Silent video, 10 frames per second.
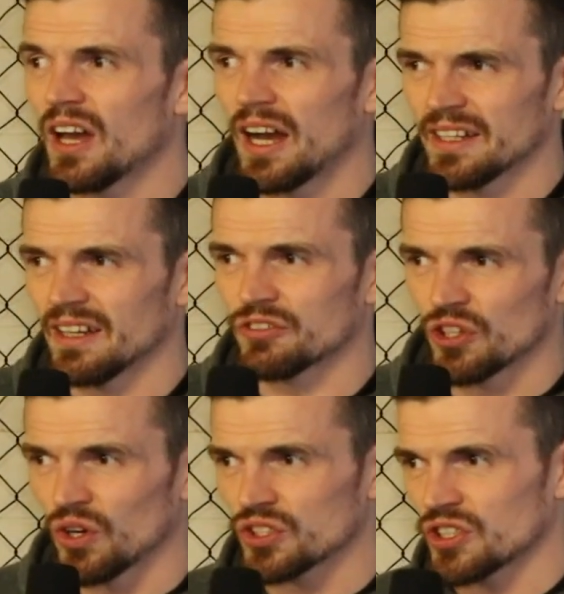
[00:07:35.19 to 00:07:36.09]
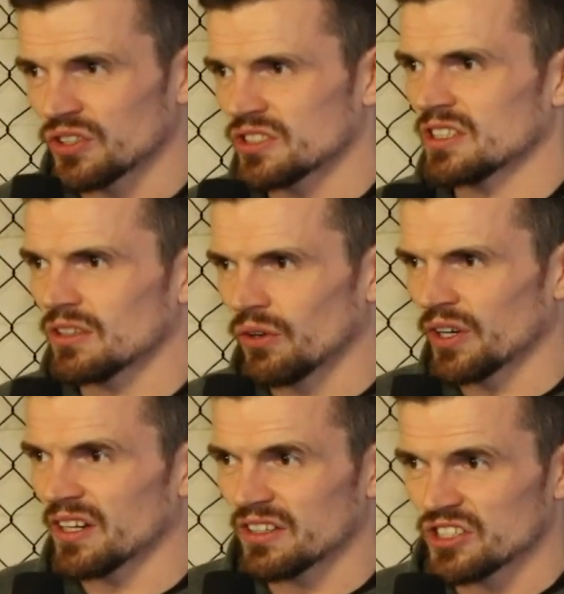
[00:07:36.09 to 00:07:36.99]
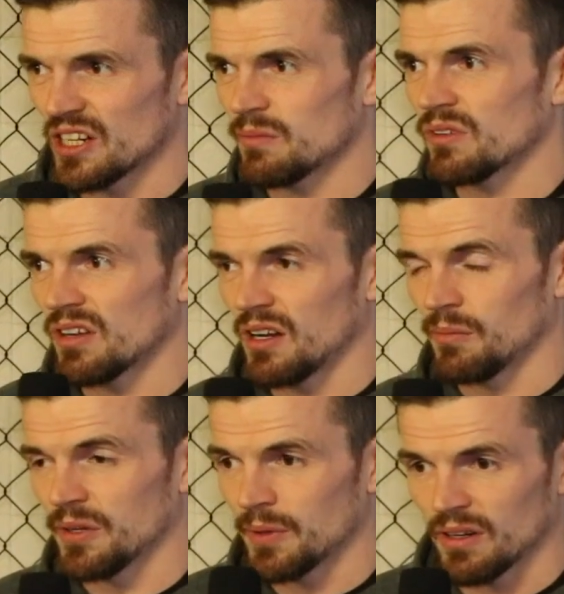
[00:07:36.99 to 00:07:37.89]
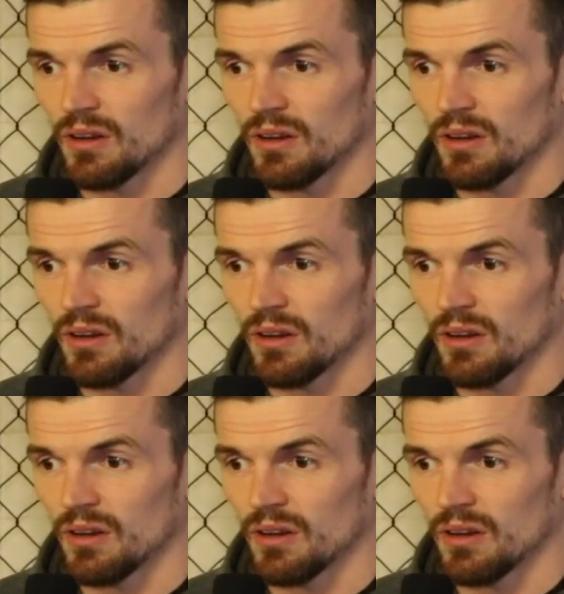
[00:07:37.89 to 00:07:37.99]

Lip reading: I didn't have George constantly going into the gym and me being,